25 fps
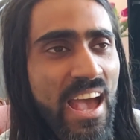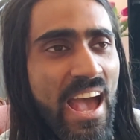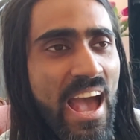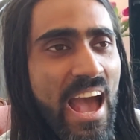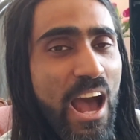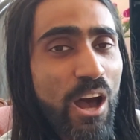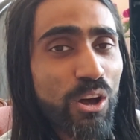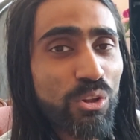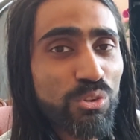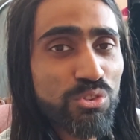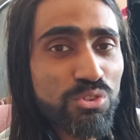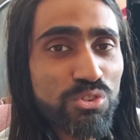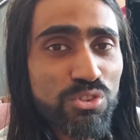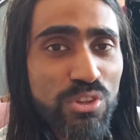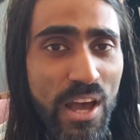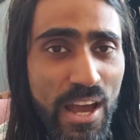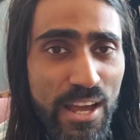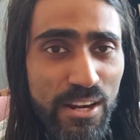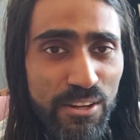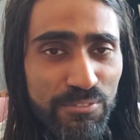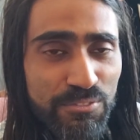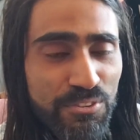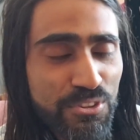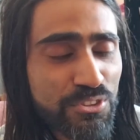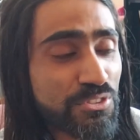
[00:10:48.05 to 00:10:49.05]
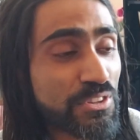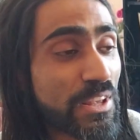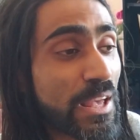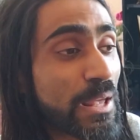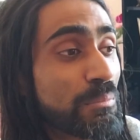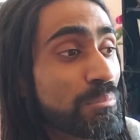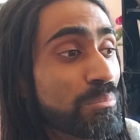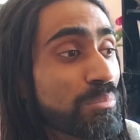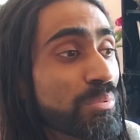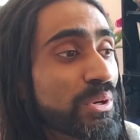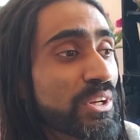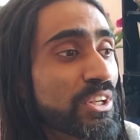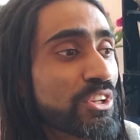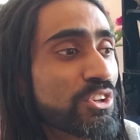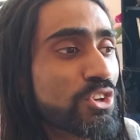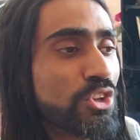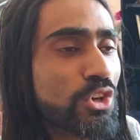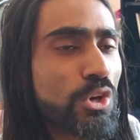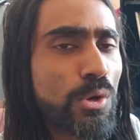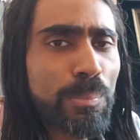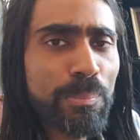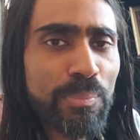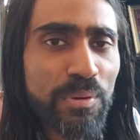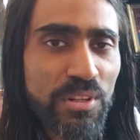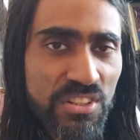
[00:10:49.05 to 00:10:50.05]
outside of us and bring
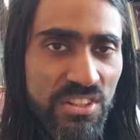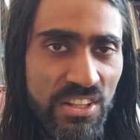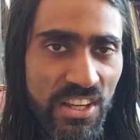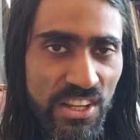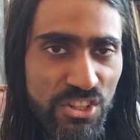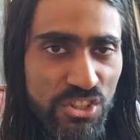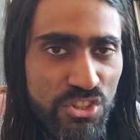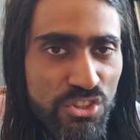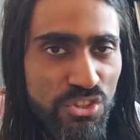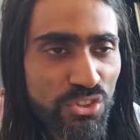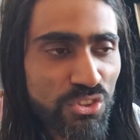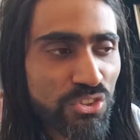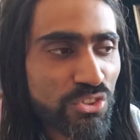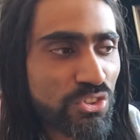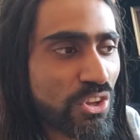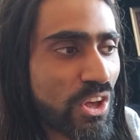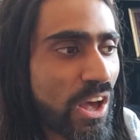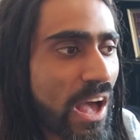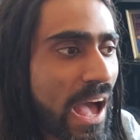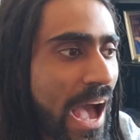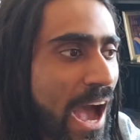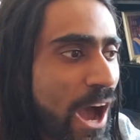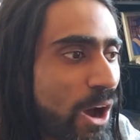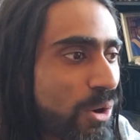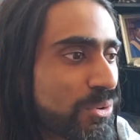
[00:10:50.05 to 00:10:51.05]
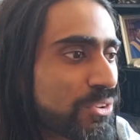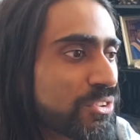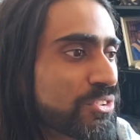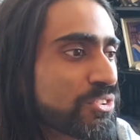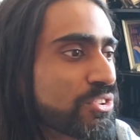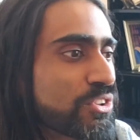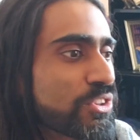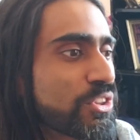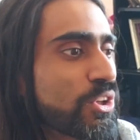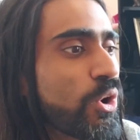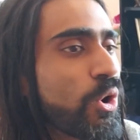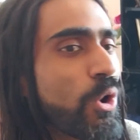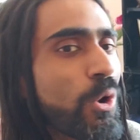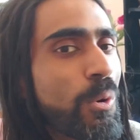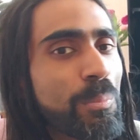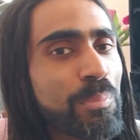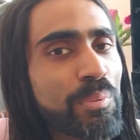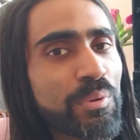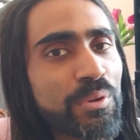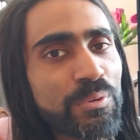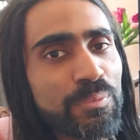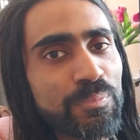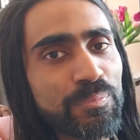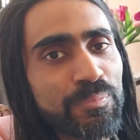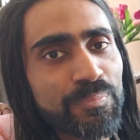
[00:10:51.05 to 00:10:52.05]
new potentials out into the
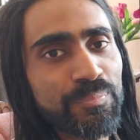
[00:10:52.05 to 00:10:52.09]
open.